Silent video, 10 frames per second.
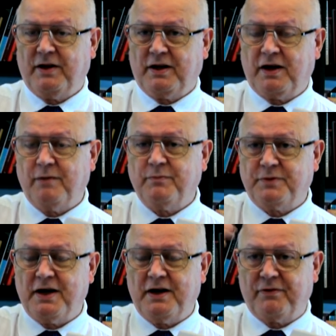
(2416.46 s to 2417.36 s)
come
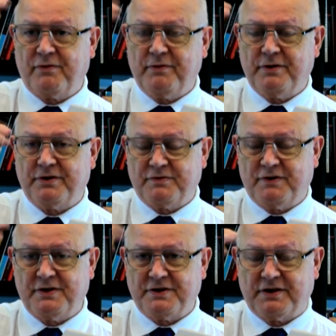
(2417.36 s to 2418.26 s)
down through the
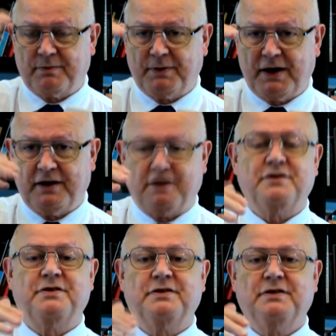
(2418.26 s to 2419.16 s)
spheres of the
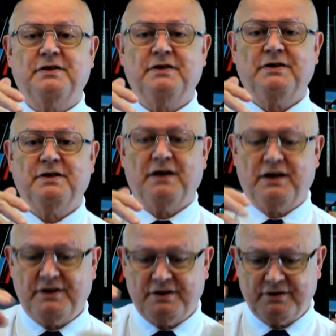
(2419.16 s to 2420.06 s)
planets,
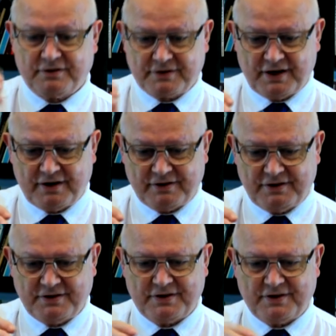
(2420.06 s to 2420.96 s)
and he's looked down,
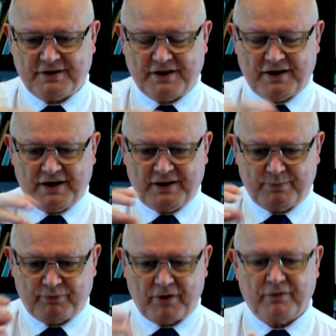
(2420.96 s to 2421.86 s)
he's
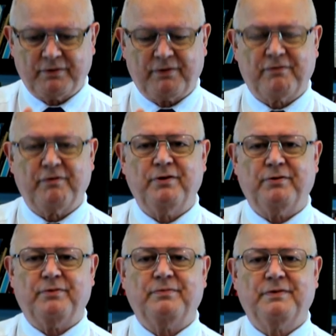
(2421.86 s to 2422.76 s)
broken
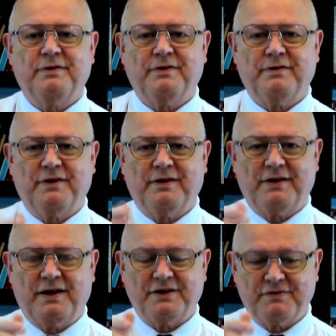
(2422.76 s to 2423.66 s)
through
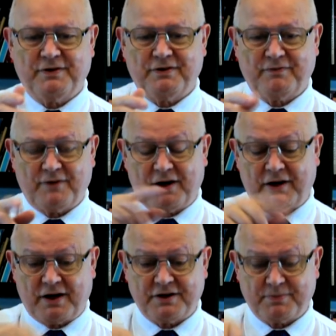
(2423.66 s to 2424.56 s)
that sphere of fire.
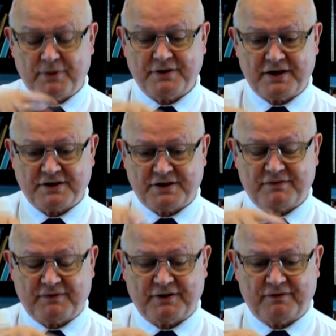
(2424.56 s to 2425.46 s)
I suppose that's the
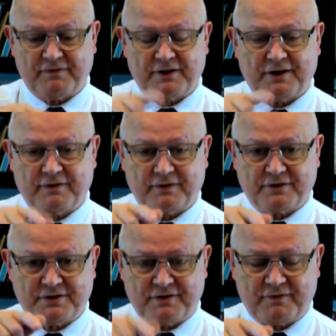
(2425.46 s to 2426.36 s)
sphere of fire,
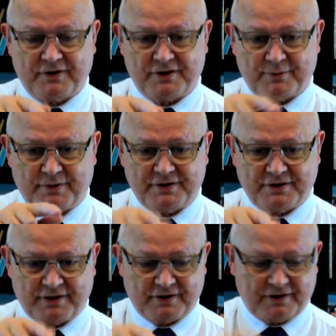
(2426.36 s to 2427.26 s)
because it's the first one,
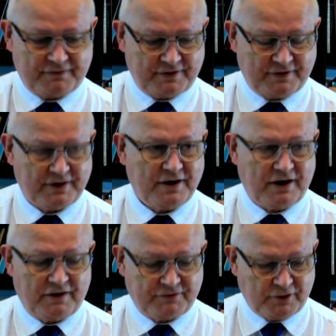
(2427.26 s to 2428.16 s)
isn't it,
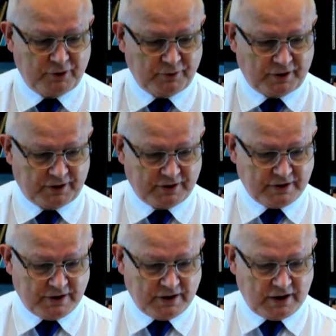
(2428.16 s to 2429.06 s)
after Luna.
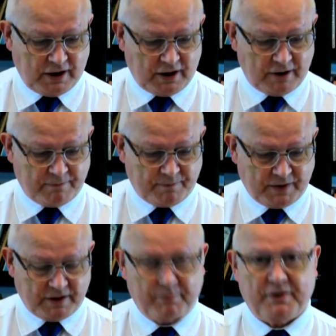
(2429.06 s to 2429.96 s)

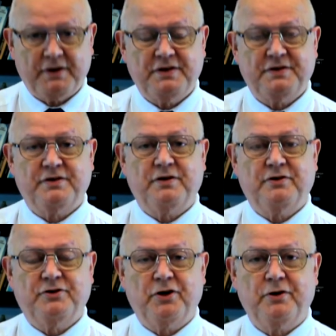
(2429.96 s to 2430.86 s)
But he's
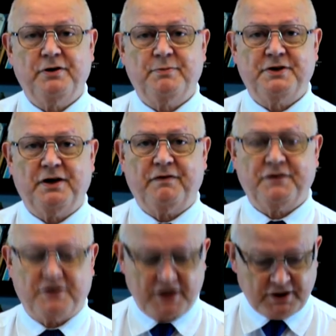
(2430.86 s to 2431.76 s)
shown himself to
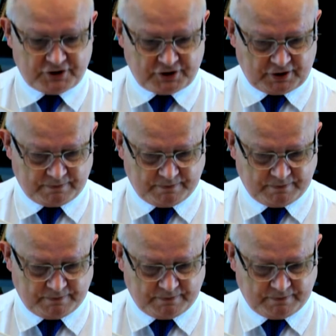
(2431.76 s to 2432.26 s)
nature.